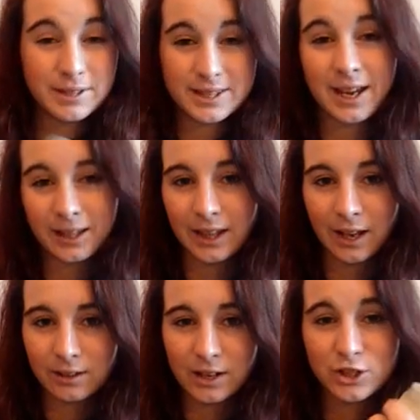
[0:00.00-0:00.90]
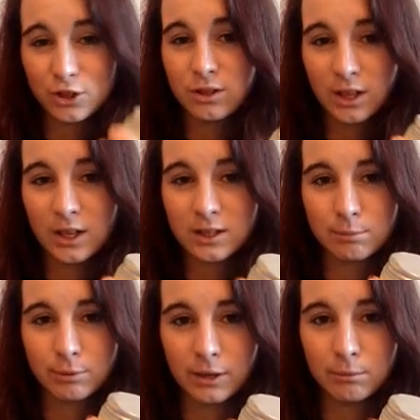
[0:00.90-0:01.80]
saying that, I do think it's
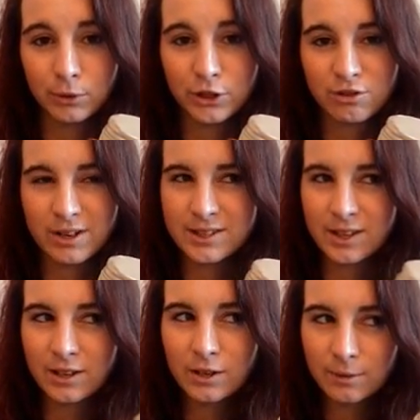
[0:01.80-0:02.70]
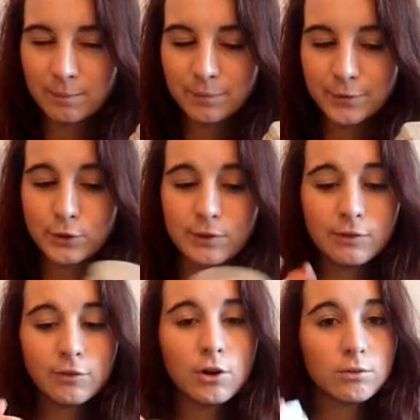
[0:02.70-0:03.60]
a brilliant moisturiser. So if
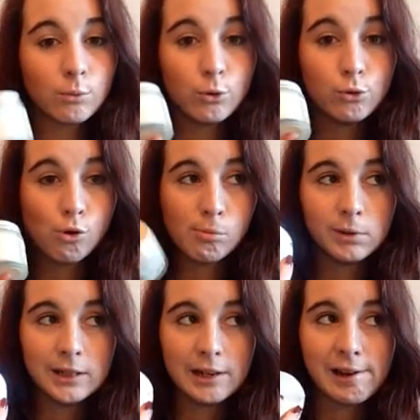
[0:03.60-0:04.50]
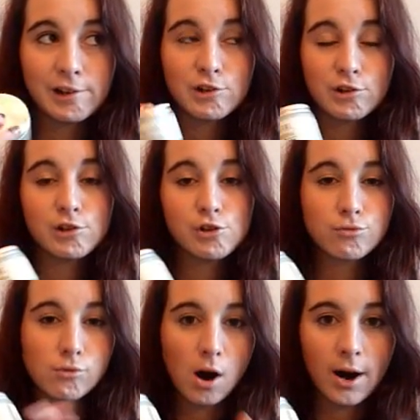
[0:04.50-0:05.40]
you've got normalish
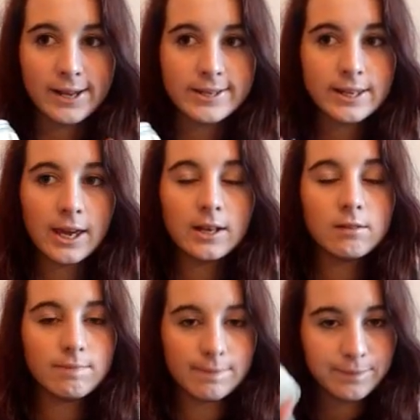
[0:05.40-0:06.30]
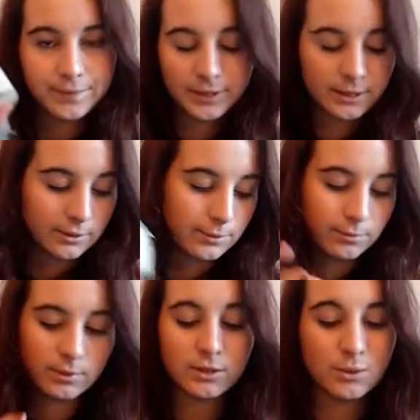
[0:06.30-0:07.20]
dry skin,
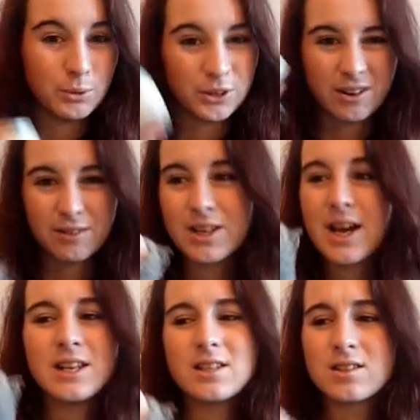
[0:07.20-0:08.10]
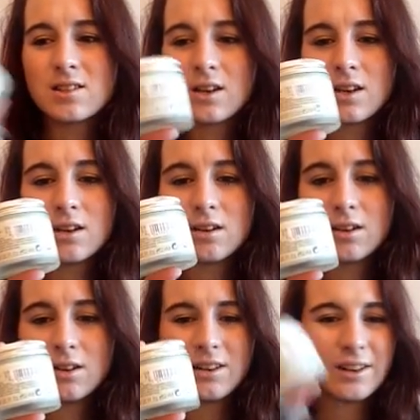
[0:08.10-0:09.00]
this is what you're after, and it's
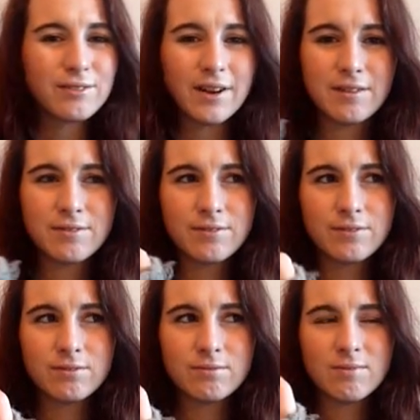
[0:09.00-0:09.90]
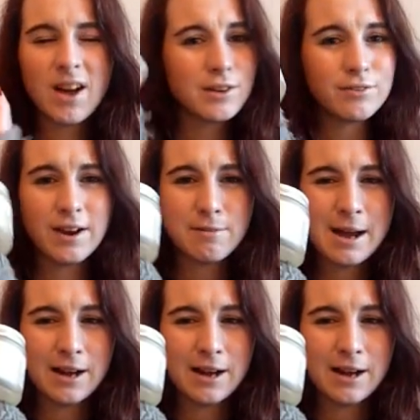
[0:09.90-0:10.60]
like under £5,